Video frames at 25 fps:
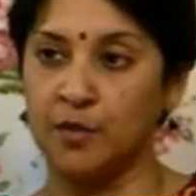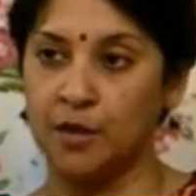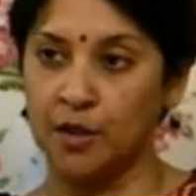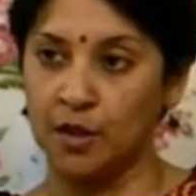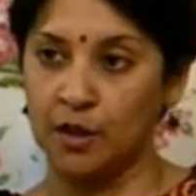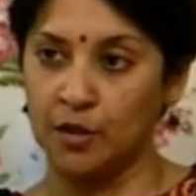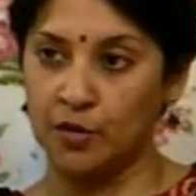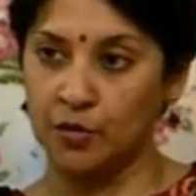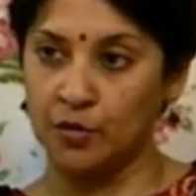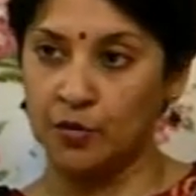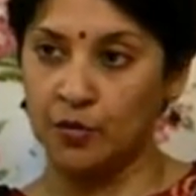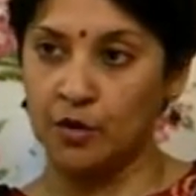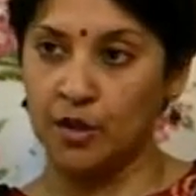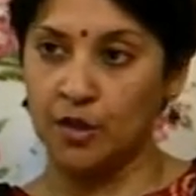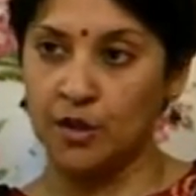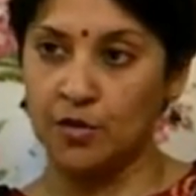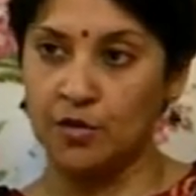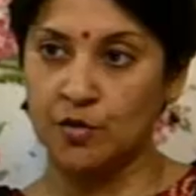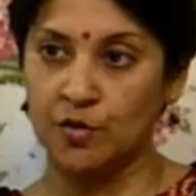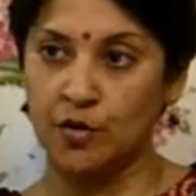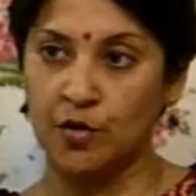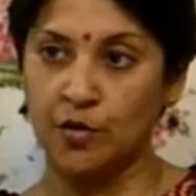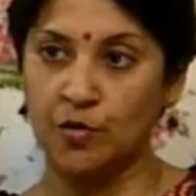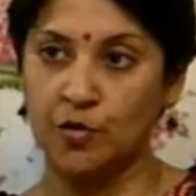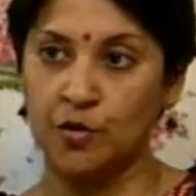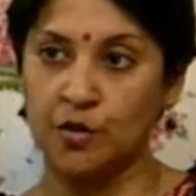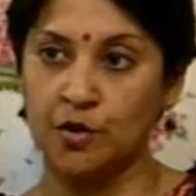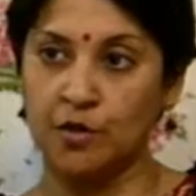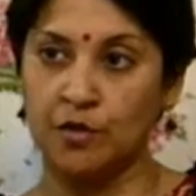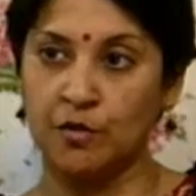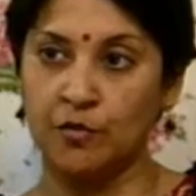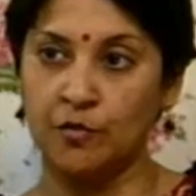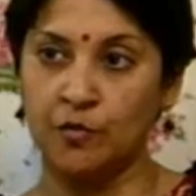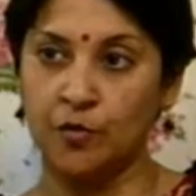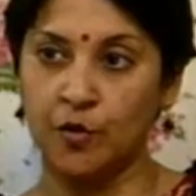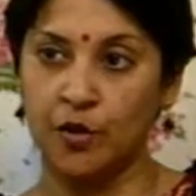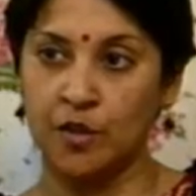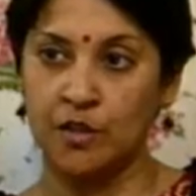into this
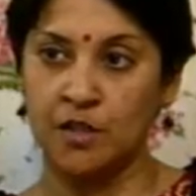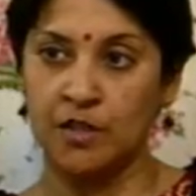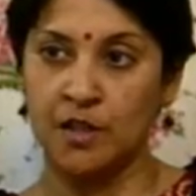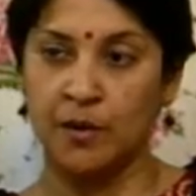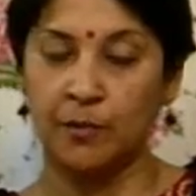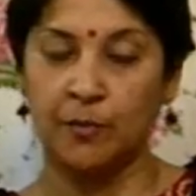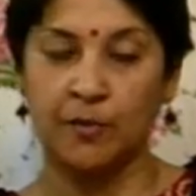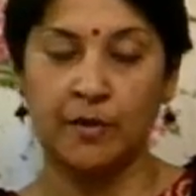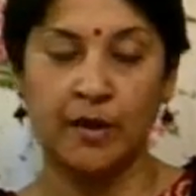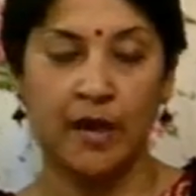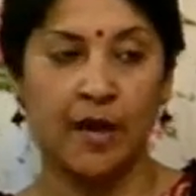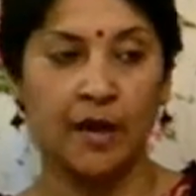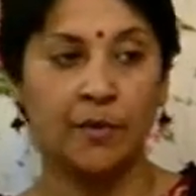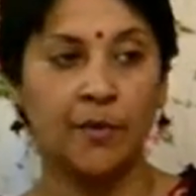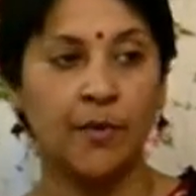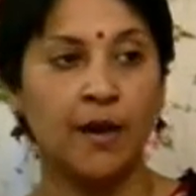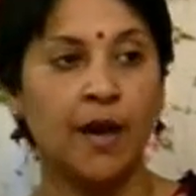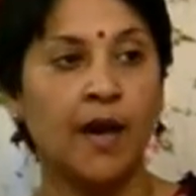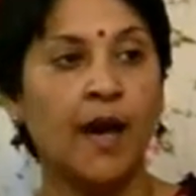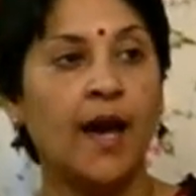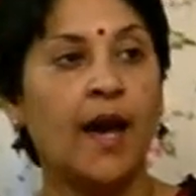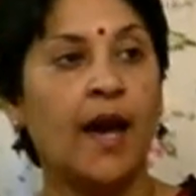solution for some time,